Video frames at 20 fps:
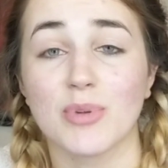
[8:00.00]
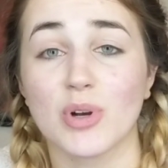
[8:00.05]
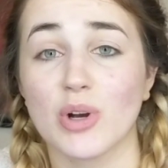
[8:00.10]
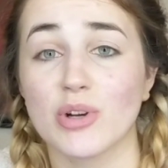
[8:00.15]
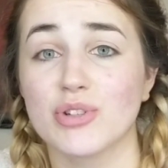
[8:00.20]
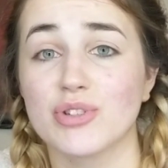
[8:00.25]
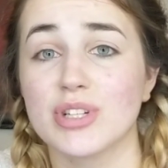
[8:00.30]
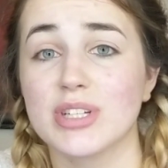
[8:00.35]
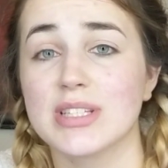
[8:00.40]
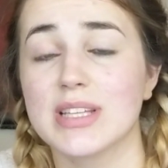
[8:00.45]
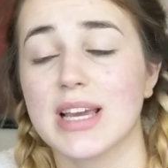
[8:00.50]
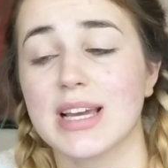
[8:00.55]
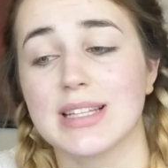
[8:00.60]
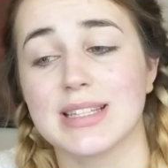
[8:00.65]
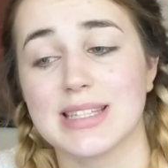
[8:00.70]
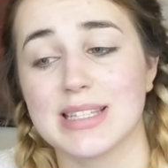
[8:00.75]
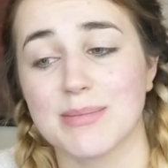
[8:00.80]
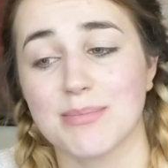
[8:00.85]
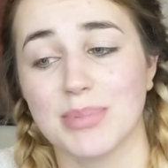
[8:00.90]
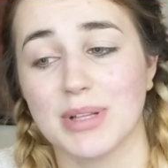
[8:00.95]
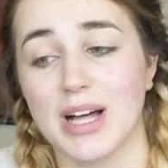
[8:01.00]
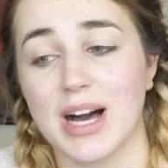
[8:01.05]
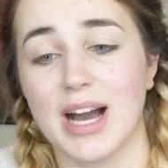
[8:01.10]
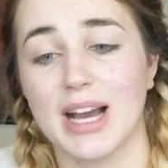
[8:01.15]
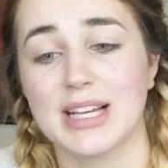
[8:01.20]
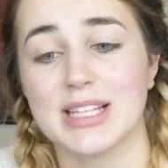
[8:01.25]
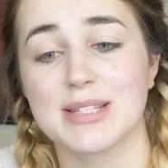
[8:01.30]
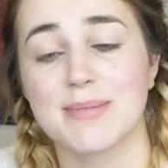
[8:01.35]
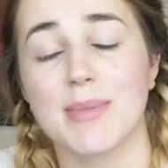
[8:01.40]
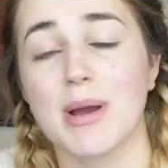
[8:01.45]
up groceries and
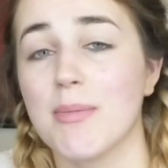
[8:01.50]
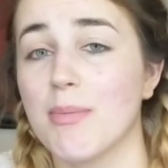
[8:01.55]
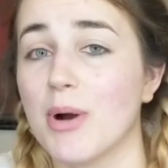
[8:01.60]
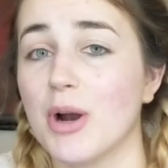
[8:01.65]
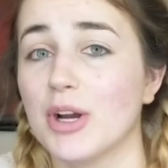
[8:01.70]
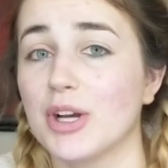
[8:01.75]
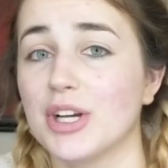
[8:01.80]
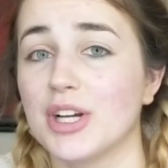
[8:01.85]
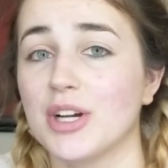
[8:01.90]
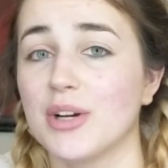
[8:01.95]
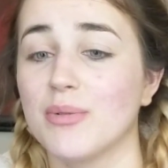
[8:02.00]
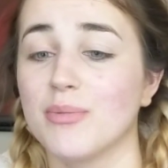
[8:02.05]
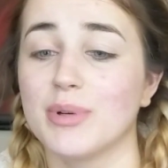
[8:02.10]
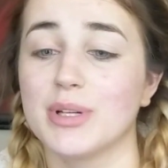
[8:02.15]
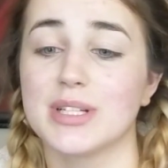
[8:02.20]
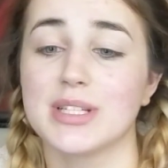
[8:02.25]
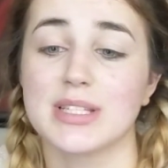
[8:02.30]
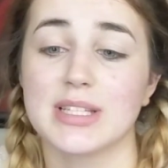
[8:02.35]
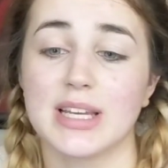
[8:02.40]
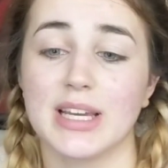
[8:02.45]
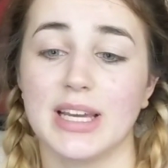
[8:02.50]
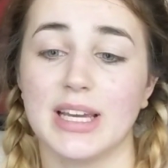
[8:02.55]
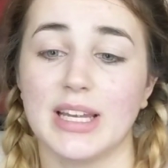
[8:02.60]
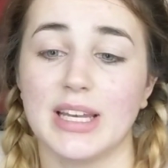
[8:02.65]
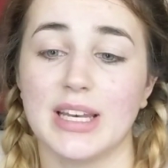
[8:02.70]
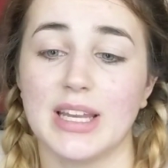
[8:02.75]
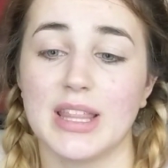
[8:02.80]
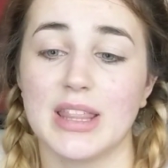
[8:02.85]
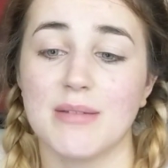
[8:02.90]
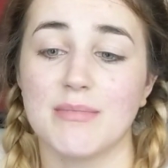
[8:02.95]
supplies. My partner was
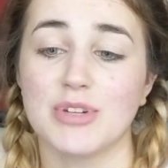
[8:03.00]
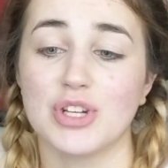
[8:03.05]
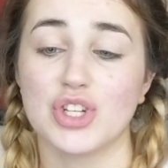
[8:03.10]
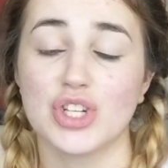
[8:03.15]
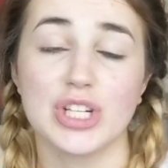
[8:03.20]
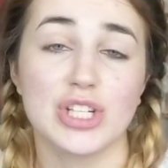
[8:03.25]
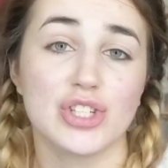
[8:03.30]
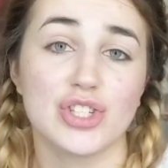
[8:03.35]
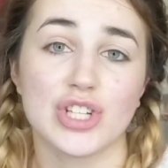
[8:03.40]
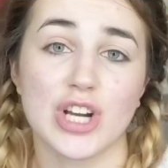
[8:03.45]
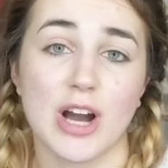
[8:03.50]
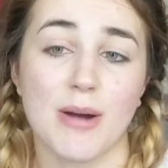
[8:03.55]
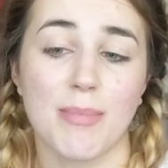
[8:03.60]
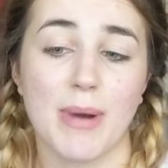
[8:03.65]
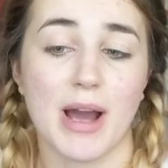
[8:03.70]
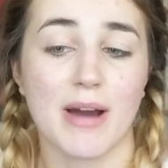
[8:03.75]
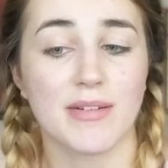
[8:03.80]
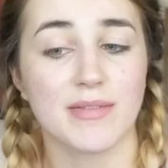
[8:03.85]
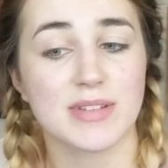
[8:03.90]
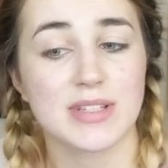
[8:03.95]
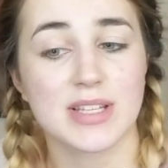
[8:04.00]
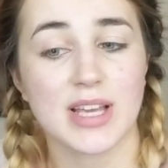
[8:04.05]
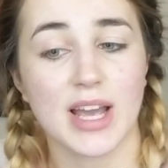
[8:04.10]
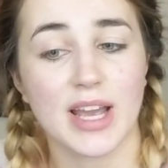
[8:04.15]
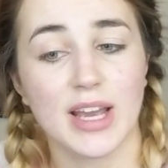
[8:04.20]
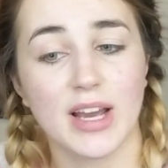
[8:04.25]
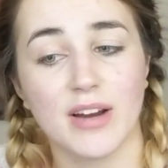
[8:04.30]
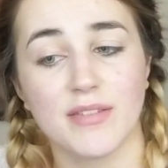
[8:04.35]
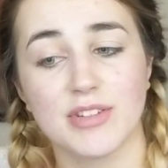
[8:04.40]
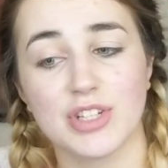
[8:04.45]
in the machine shop out of
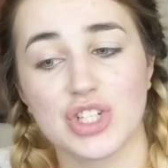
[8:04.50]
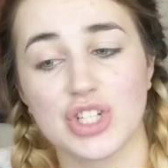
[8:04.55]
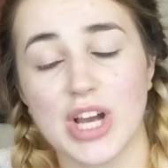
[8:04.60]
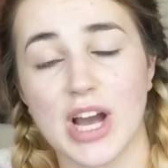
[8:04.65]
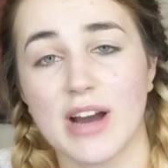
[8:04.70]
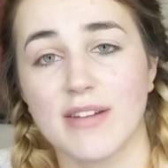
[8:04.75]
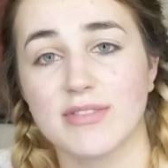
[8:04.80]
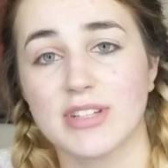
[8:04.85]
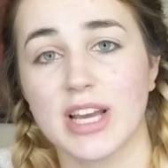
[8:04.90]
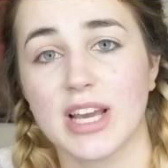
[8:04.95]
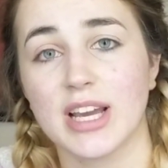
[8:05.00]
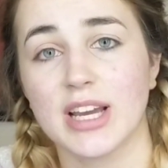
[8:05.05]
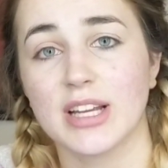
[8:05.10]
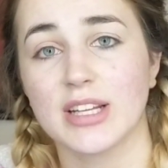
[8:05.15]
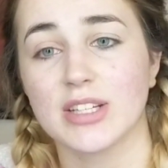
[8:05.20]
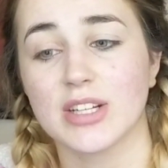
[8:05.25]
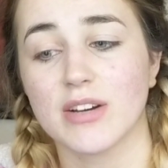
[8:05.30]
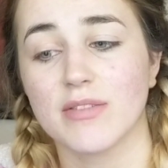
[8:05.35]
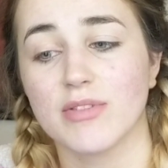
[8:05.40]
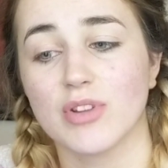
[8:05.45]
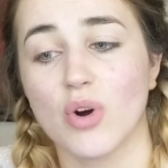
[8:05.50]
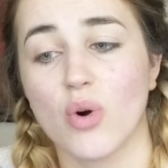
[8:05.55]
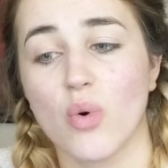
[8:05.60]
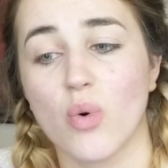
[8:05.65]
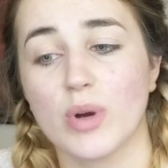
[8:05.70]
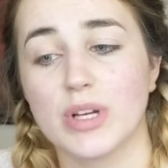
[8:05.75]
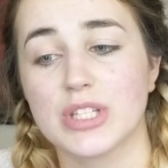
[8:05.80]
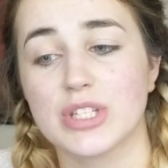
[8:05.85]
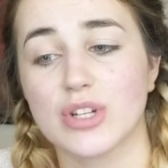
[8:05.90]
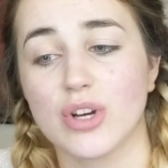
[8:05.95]
sight of the shaft and of the
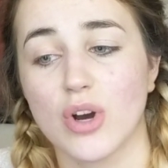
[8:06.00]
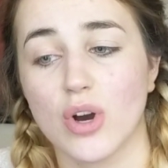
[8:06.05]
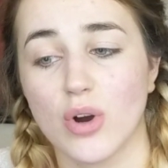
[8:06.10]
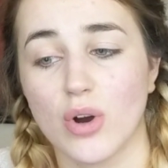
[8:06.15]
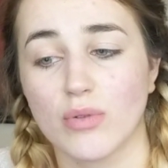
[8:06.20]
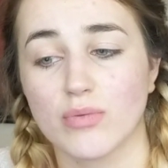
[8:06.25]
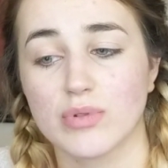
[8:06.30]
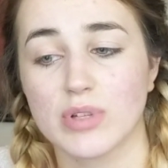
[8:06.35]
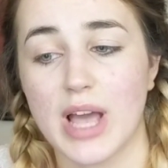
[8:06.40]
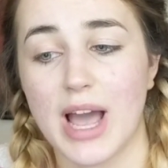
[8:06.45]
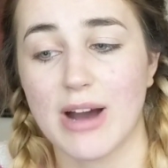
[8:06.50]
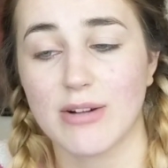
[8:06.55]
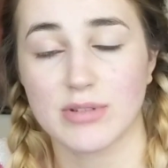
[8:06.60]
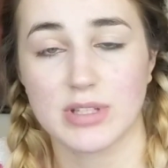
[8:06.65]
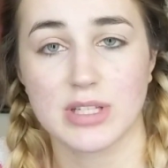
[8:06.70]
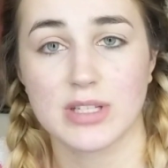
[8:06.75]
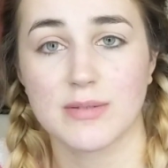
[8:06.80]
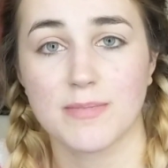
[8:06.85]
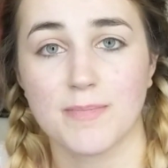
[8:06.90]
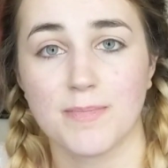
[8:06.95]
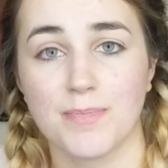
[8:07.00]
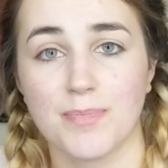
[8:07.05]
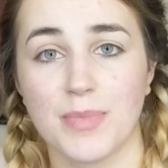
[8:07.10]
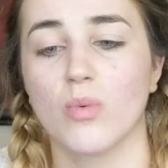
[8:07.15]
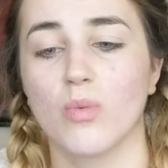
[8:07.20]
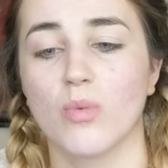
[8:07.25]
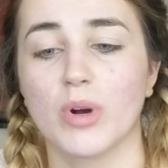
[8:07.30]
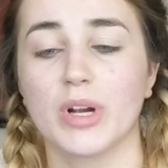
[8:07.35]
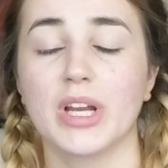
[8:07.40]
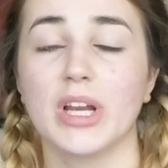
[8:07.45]
hoist house,
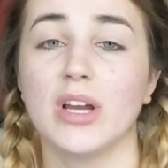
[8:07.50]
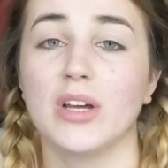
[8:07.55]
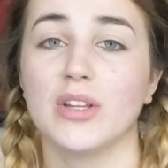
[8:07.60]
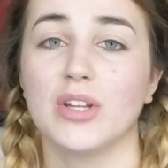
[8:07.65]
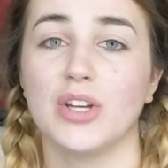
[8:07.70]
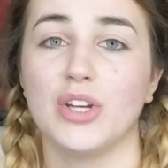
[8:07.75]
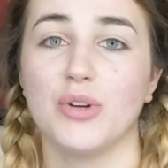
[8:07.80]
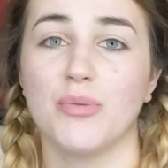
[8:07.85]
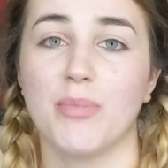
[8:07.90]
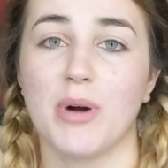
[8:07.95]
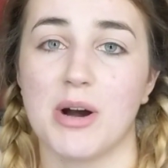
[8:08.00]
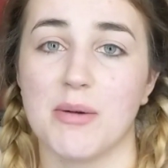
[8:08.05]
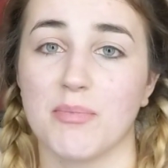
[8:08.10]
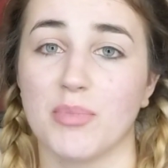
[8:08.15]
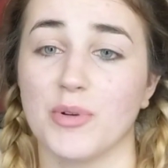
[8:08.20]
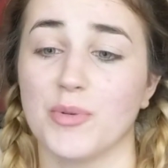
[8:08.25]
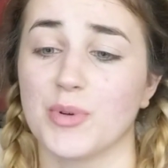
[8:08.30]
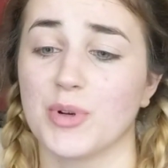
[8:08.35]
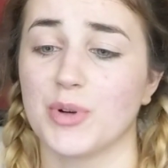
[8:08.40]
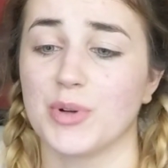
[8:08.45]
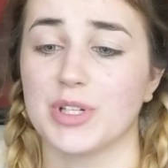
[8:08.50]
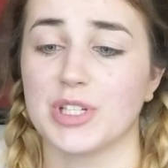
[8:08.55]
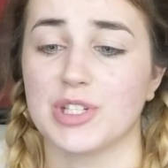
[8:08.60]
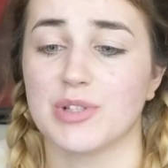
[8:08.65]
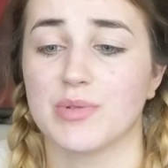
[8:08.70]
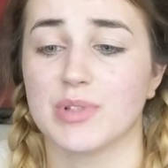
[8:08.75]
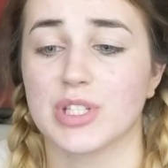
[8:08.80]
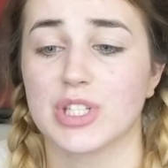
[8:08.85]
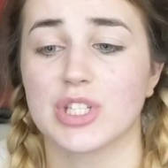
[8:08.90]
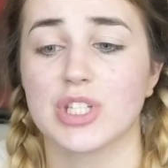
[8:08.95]
working on the new pump we were going
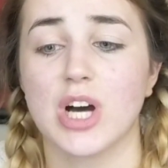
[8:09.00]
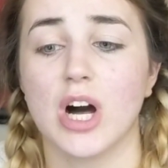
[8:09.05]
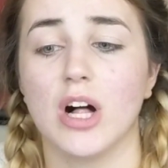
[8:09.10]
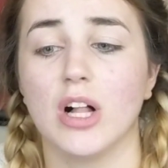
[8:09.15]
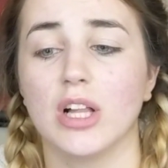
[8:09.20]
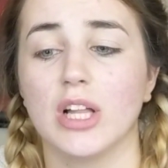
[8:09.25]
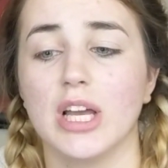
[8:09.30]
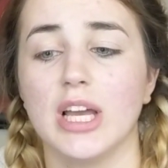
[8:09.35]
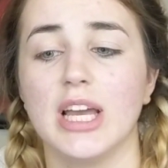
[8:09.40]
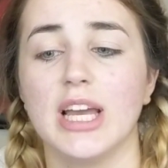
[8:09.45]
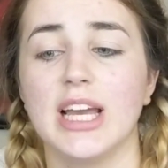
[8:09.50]
to install.